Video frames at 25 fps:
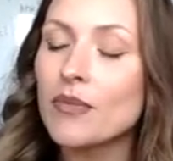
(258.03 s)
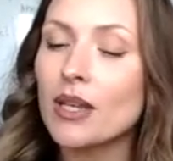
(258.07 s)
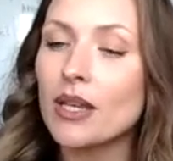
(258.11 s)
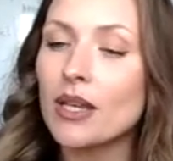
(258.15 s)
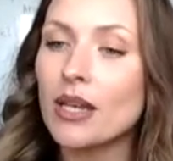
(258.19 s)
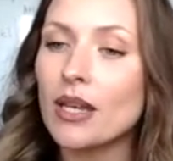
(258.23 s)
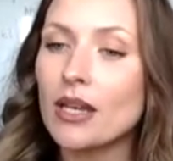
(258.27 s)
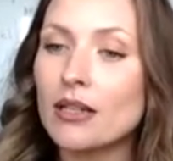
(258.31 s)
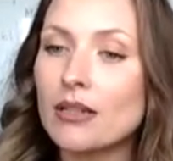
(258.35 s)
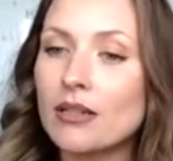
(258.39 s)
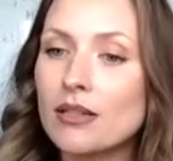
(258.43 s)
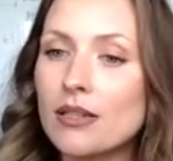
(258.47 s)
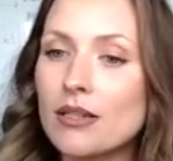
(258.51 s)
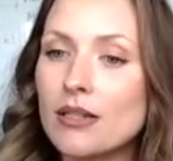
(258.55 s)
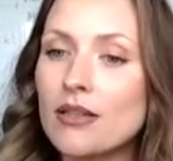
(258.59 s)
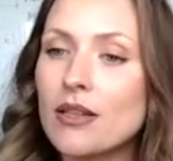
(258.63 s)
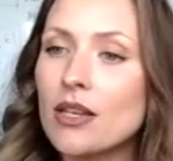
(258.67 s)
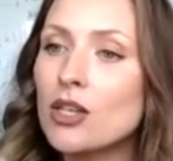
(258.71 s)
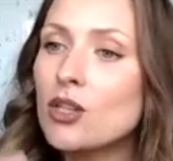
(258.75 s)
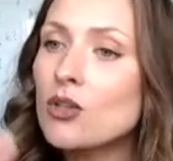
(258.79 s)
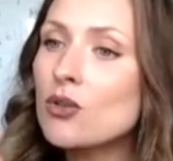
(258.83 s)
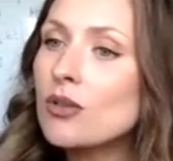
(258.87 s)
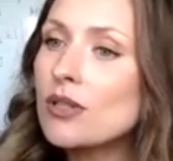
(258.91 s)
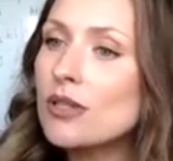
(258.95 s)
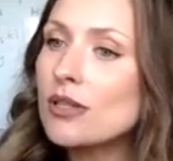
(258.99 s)
And
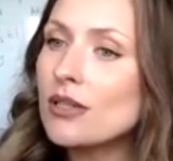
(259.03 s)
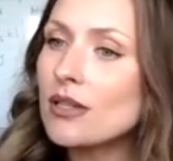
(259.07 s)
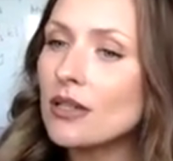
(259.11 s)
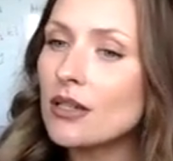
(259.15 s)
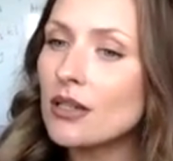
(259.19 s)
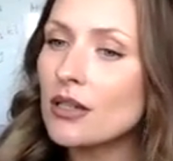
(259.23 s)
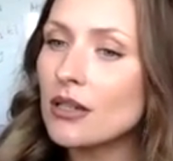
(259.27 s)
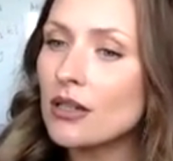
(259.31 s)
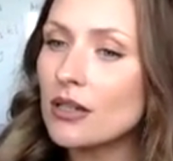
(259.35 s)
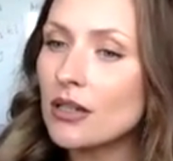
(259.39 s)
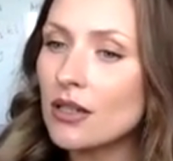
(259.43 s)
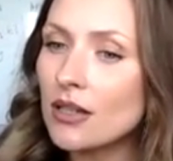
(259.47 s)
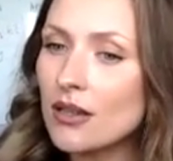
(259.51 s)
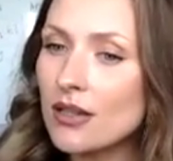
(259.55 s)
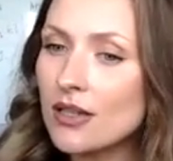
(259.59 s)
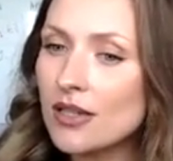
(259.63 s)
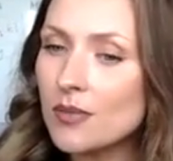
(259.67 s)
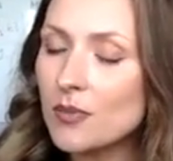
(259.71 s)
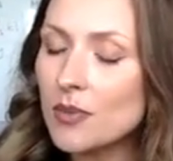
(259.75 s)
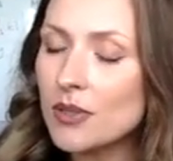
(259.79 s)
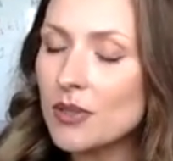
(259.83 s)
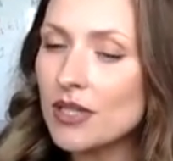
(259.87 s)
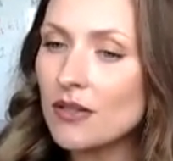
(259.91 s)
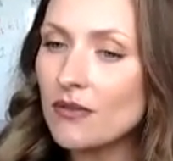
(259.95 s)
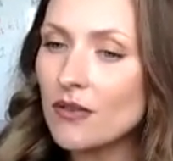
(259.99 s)
they used, in this
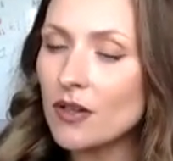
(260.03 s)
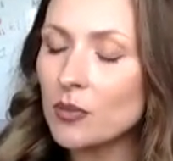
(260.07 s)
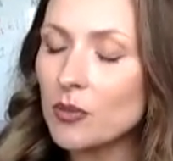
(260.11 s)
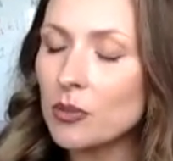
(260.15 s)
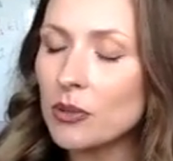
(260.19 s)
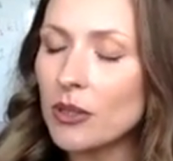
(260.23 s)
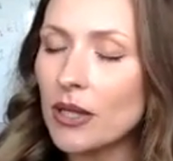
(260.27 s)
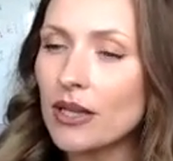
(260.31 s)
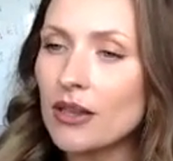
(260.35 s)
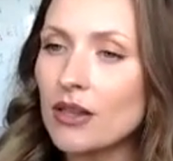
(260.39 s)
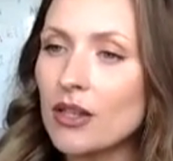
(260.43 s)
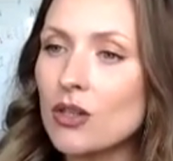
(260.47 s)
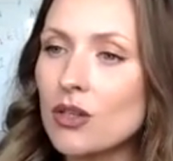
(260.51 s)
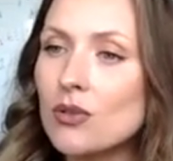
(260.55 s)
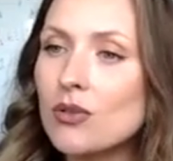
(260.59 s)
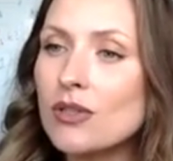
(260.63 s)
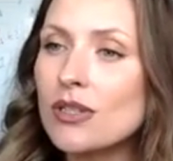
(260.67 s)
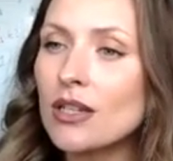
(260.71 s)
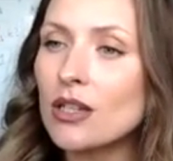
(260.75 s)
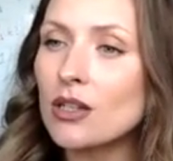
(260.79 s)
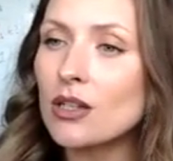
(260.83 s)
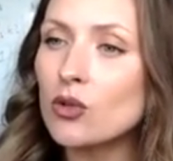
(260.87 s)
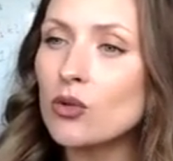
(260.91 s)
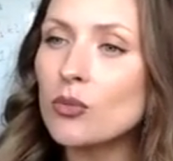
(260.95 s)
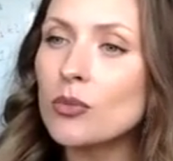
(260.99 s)
specific plane, they
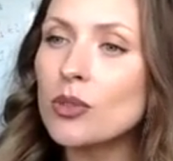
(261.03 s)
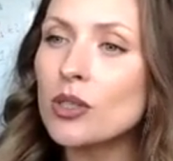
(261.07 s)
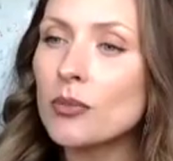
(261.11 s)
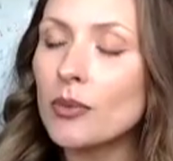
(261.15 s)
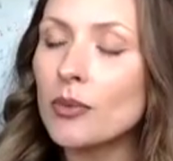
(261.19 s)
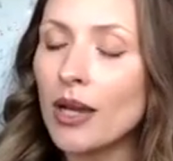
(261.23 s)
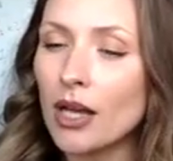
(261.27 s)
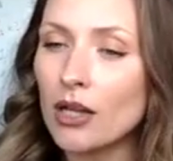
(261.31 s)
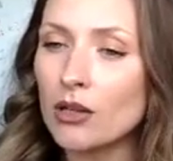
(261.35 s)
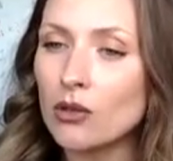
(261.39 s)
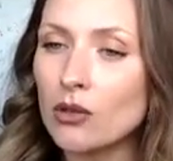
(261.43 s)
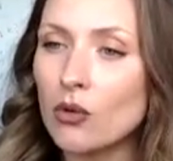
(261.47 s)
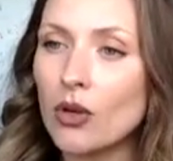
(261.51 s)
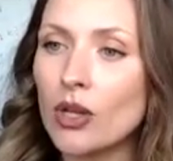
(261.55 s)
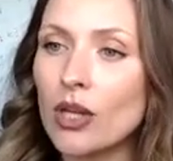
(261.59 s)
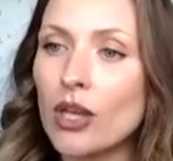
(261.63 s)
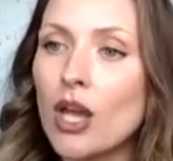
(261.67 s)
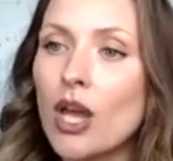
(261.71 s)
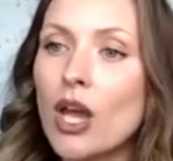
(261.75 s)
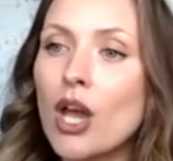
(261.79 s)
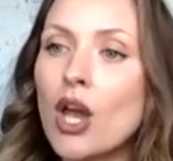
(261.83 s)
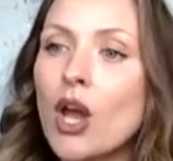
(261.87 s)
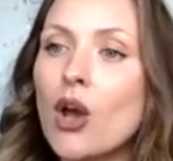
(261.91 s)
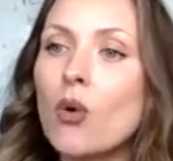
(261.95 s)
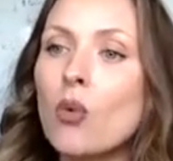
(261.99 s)
used aluminum alloy
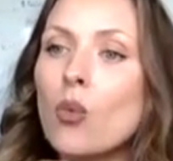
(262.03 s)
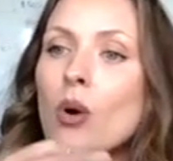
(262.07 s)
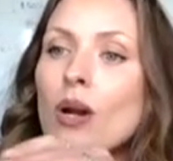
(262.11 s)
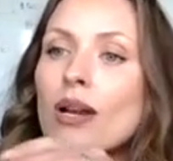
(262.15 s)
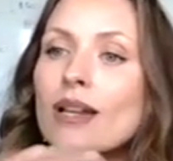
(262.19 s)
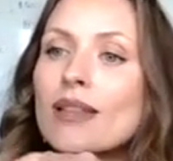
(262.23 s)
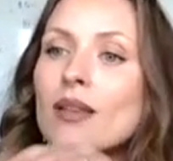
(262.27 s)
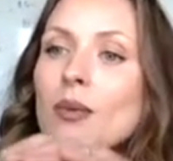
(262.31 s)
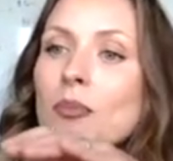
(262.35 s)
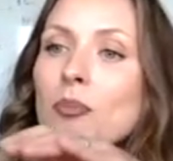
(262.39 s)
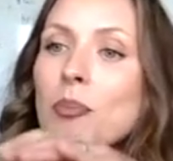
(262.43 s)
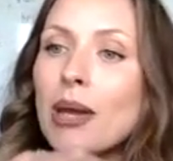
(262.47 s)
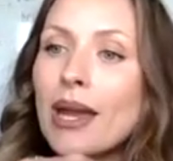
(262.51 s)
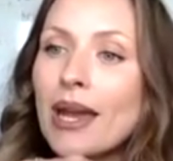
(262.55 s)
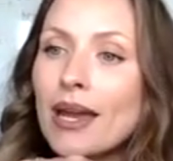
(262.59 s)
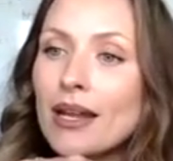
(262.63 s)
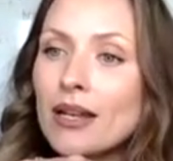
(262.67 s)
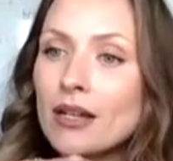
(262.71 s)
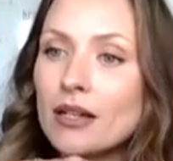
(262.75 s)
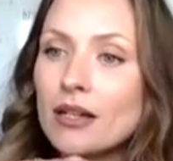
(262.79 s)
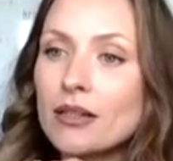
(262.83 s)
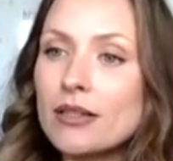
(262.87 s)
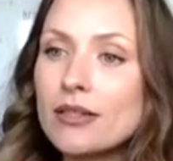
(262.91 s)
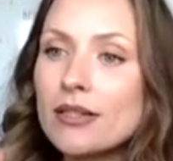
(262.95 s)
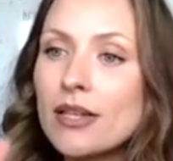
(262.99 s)
where the
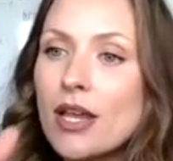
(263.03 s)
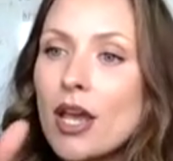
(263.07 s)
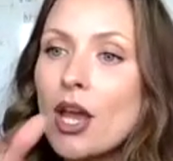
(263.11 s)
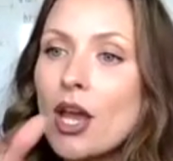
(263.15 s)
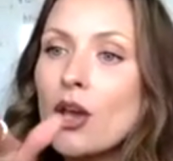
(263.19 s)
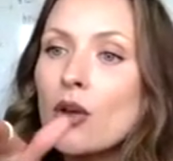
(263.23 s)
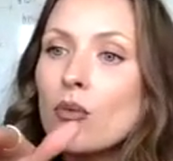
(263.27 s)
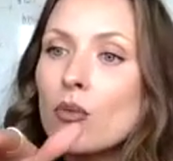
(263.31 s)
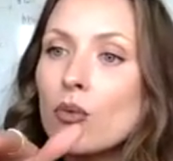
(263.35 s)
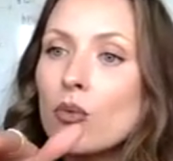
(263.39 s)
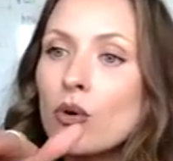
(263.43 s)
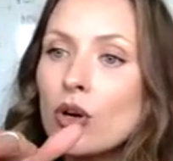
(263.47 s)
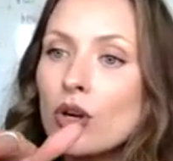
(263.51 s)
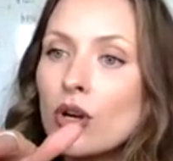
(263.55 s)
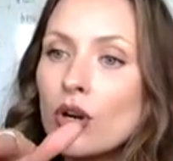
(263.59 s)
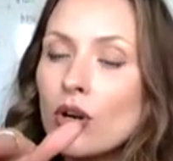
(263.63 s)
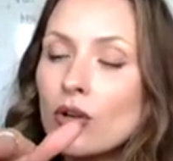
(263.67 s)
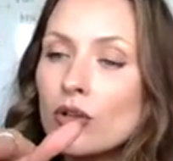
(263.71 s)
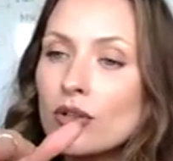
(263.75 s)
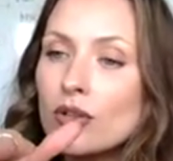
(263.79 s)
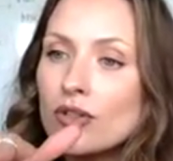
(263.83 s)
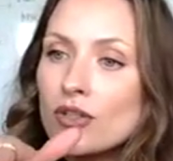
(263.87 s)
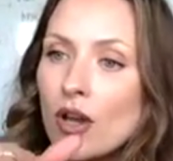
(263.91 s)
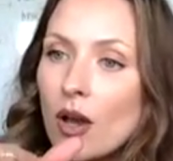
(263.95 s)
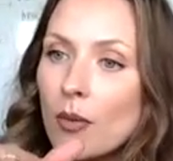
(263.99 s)
panels were
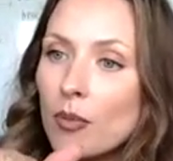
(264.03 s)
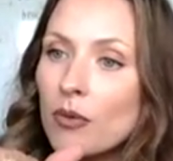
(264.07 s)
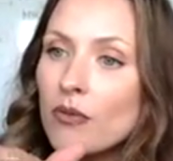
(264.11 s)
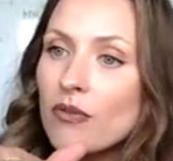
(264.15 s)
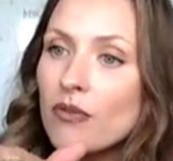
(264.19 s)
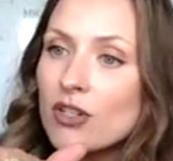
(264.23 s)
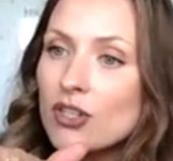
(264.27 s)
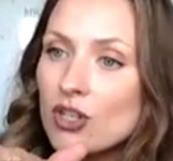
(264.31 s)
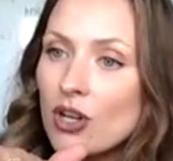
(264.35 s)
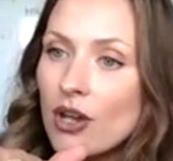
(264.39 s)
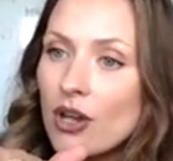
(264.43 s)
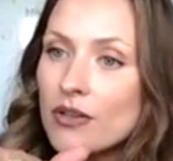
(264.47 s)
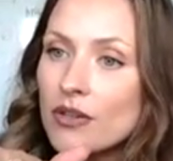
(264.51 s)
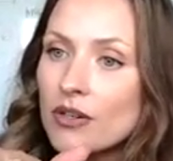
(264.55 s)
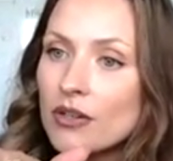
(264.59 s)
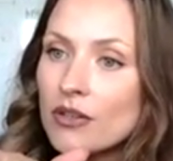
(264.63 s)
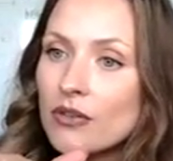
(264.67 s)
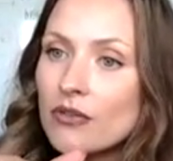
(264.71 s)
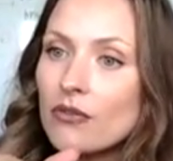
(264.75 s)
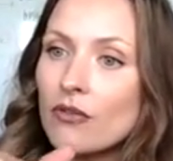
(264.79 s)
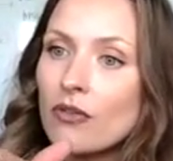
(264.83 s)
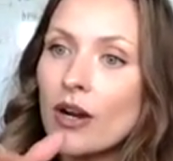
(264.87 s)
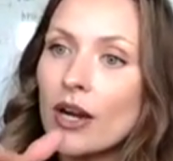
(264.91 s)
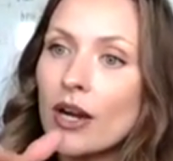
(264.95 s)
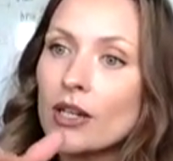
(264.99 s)
on top of each
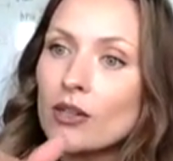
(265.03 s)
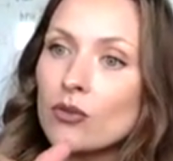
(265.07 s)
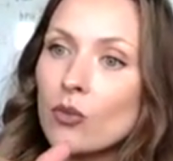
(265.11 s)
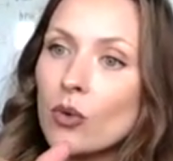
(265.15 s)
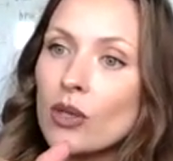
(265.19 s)
other, right?